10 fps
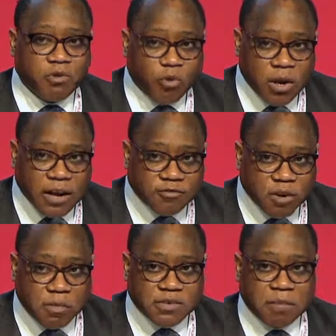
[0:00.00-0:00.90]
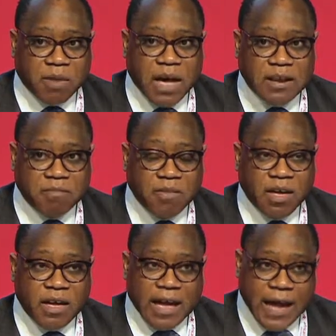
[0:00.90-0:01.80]
growing at 3% per annum,
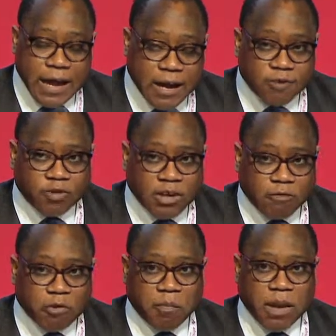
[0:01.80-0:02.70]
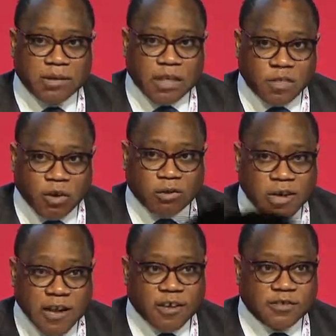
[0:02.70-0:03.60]
a country that will be the 3rd
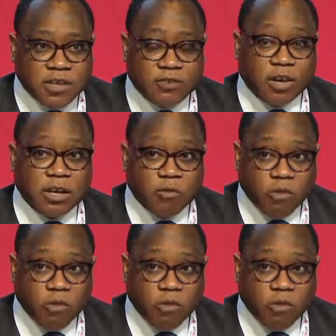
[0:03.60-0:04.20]
largest nation in the